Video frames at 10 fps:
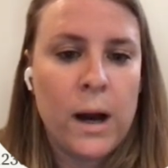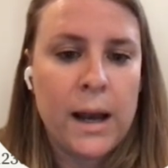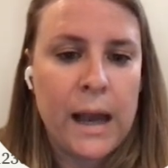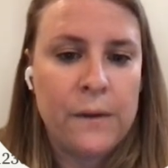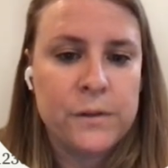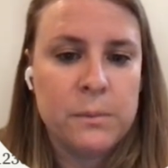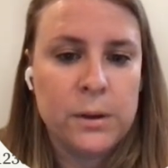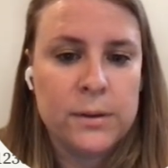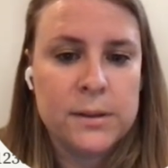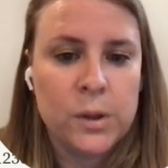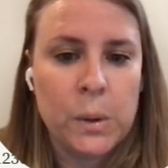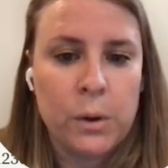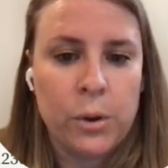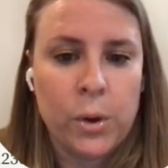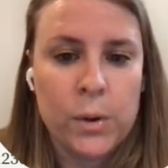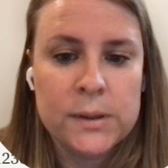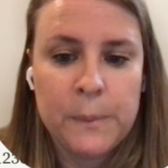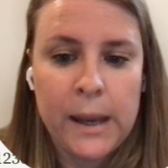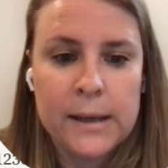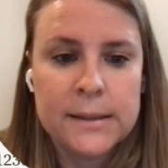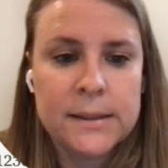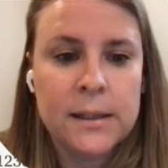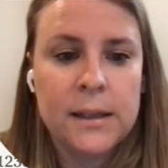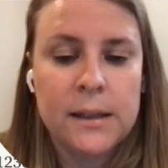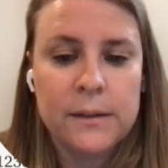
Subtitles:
walk after meals to lower glucose spikes?